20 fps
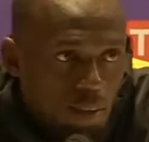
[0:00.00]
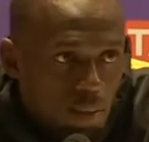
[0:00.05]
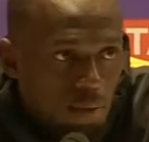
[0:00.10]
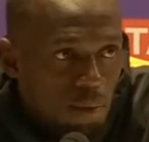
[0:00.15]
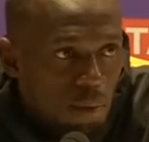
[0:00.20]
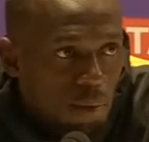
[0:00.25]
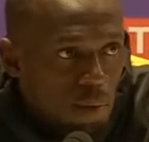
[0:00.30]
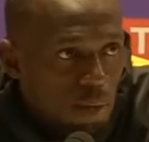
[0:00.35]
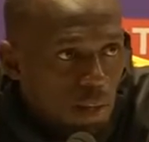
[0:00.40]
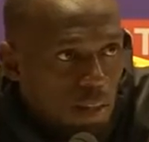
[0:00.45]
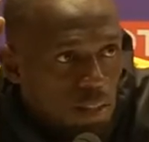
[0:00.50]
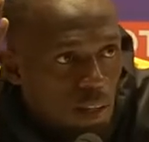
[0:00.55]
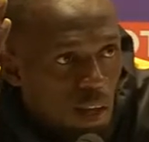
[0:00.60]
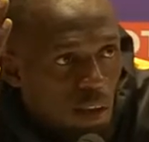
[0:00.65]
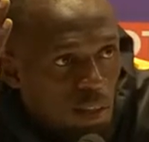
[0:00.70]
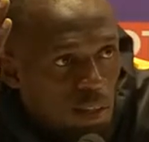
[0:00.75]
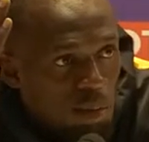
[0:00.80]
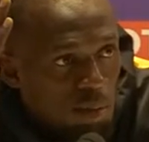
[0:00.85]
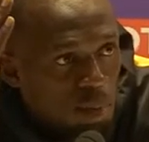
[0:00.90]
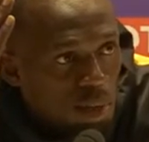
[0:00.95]
for me is
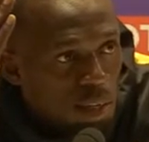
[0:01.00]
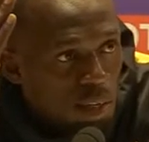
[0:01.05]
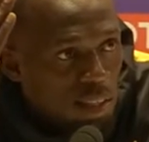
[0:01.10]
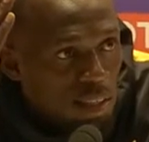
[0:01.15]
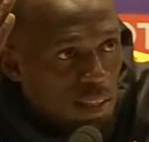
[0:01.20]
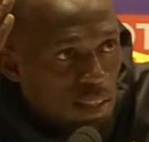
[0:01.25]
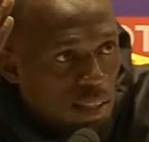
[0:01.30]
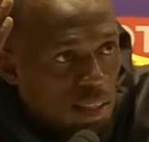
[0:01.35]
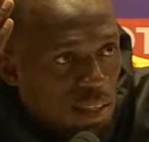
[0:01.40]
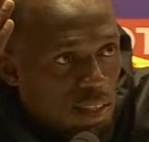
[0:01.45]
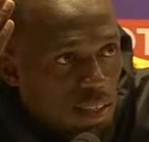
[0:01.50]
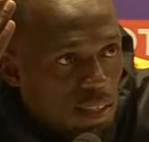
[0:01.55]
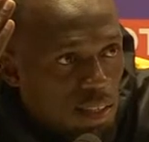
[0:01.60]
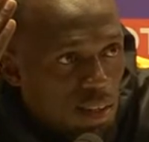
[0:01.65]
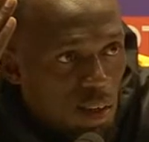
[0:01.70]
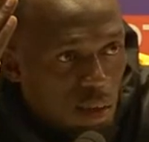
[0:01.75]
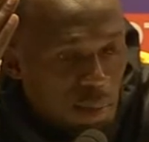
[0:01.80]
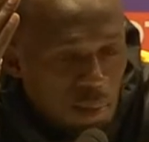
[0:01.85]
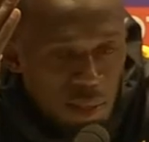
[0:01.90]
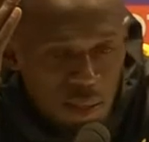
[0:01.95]
always brilliant, you
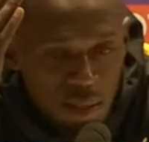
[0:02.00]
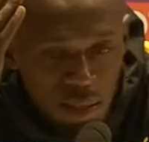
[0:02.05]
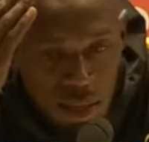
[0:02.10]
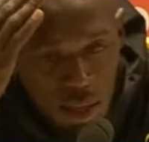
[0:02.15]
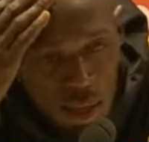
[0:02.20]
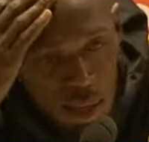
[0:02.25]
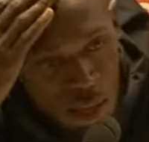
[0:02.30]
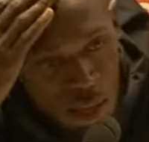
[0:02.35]
know what I mean?